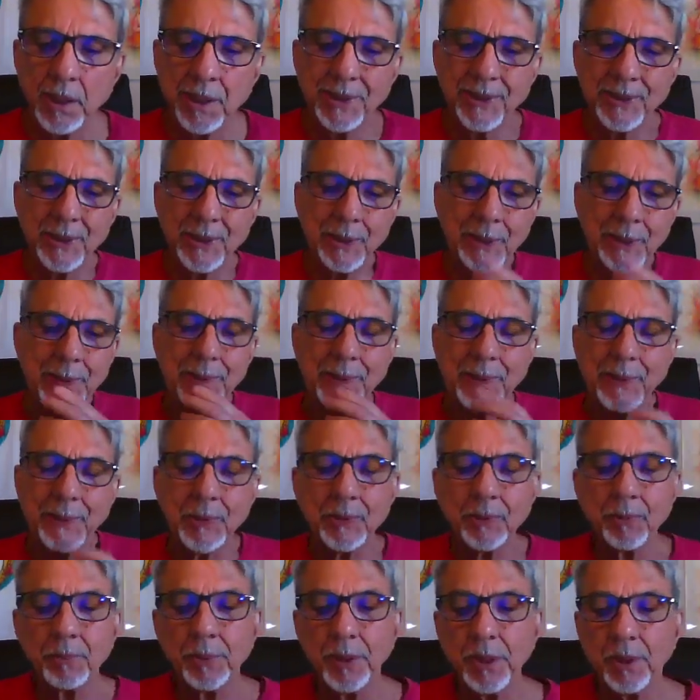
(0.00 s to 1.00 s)
So
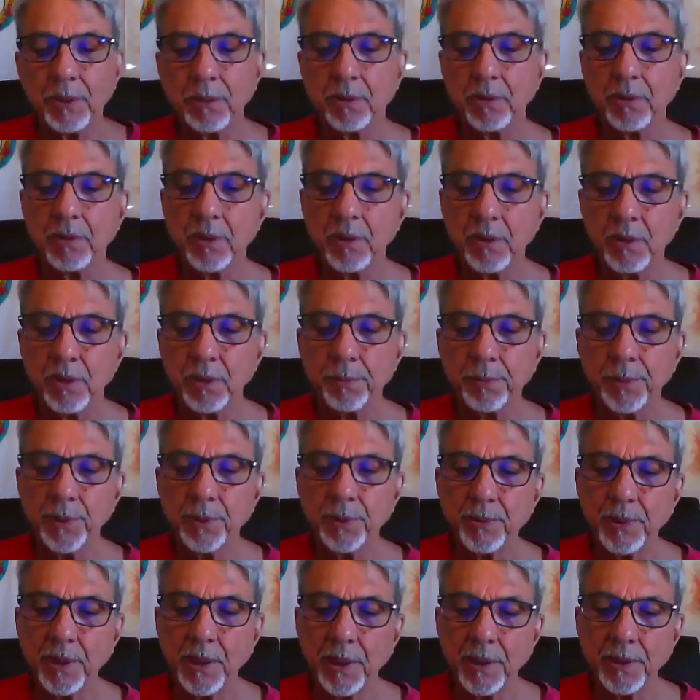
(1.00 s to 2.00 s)
don't be concerned
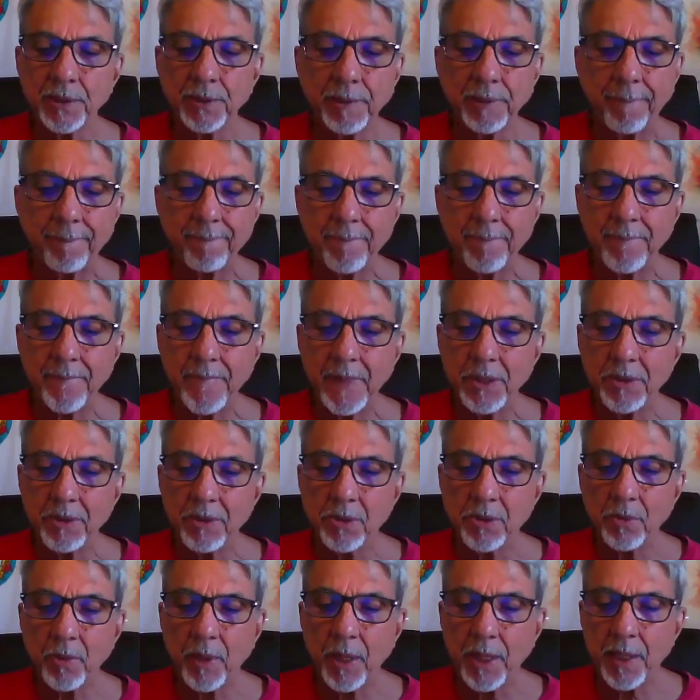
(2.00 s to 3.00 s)
about that.
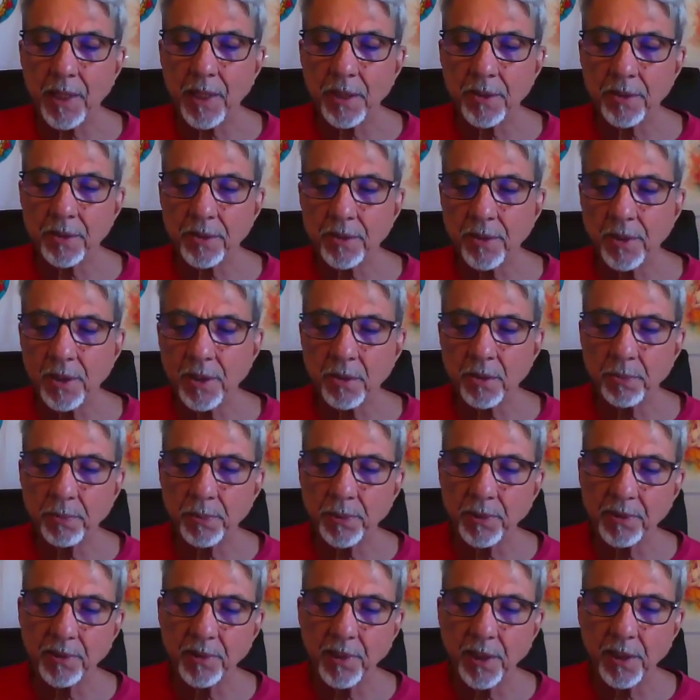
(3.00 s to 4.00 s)
Shvara is going to
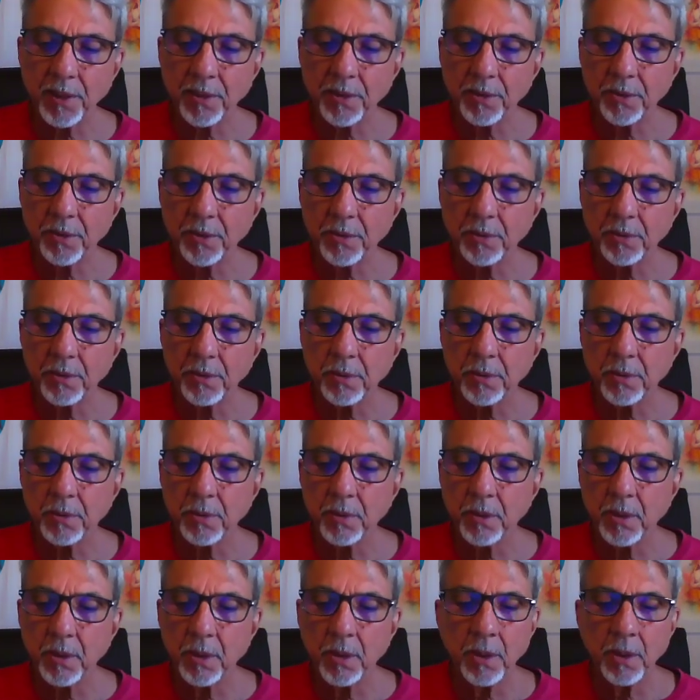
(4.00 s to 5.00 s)
present you
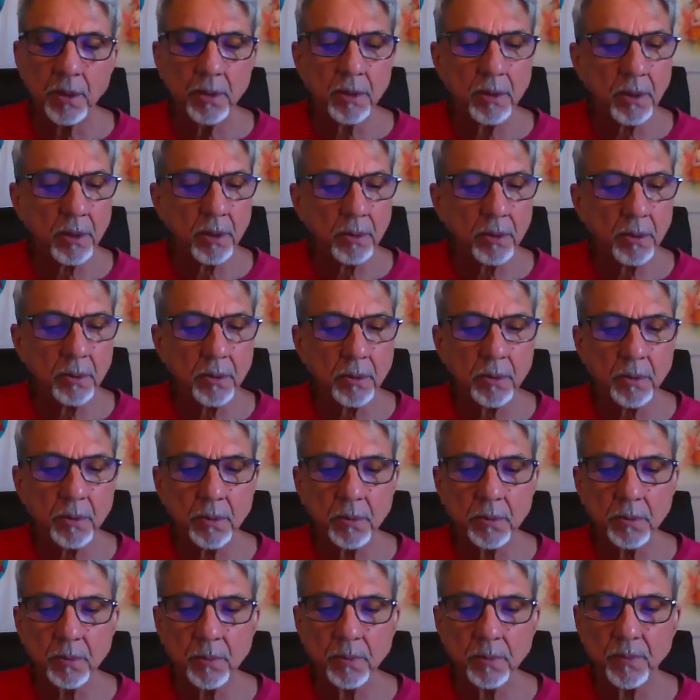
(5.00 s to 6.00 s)
the guru.